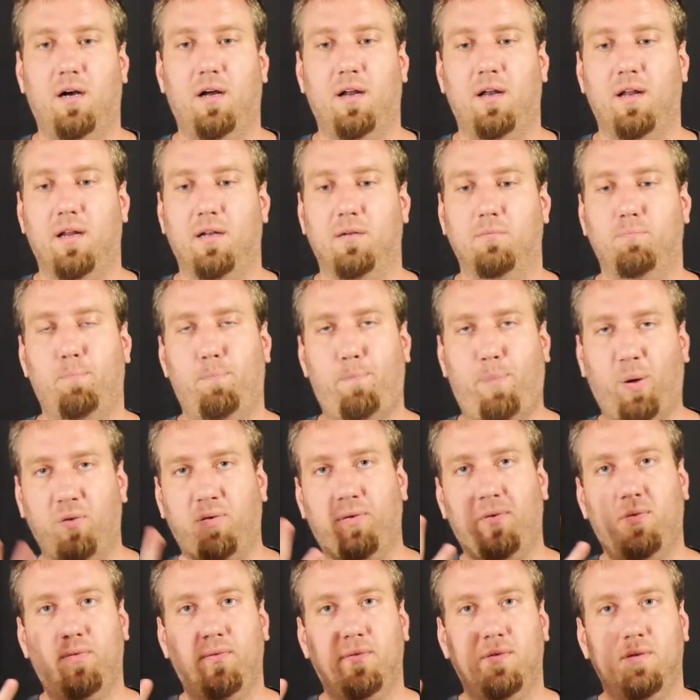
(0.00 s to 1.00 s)
and
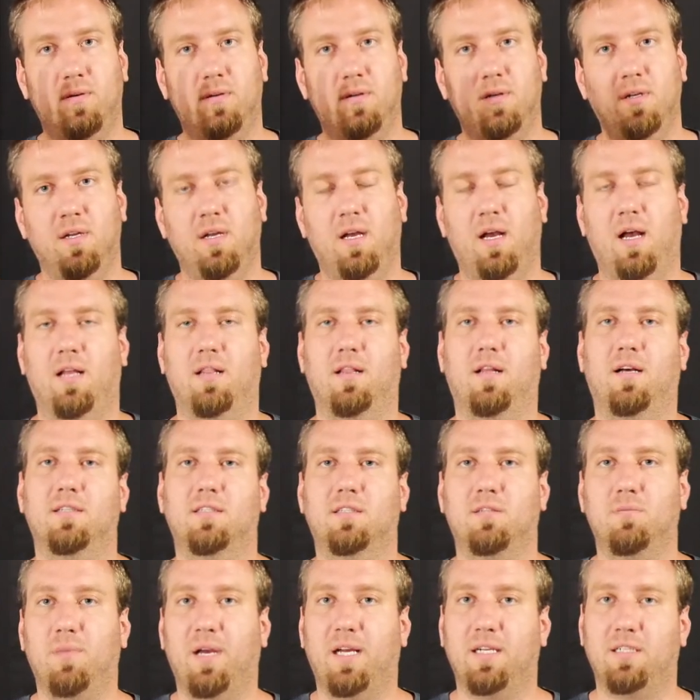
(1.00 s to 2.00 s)
poof, I lost
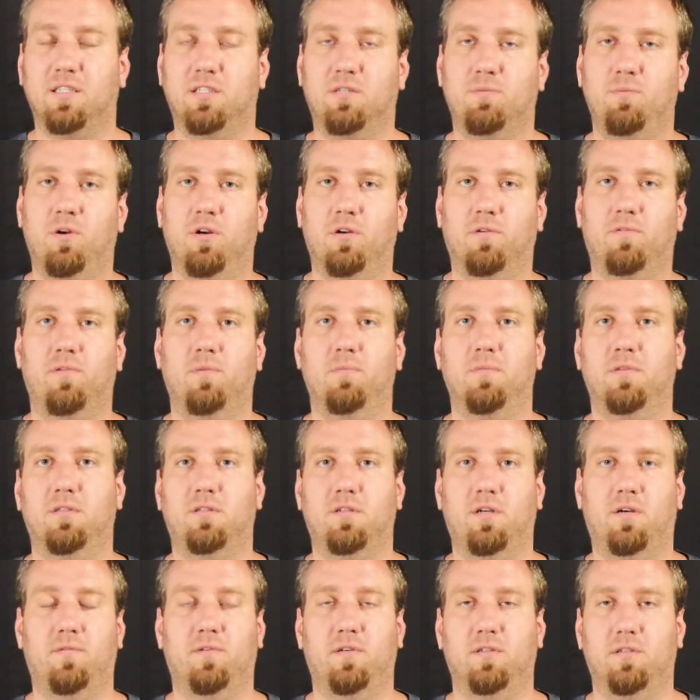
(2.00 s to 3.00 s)
the magic smoke from the
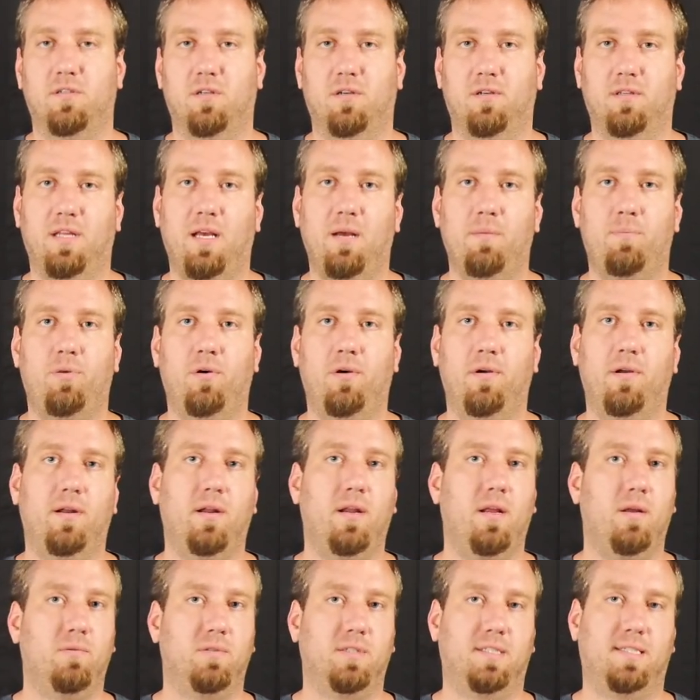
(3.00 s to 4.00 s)
server. So at that point,
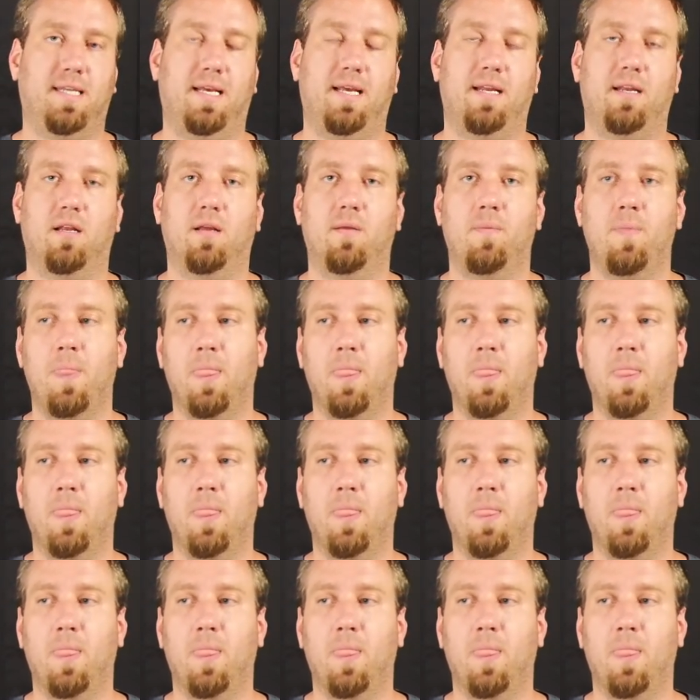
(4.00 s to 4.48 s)
it was dead.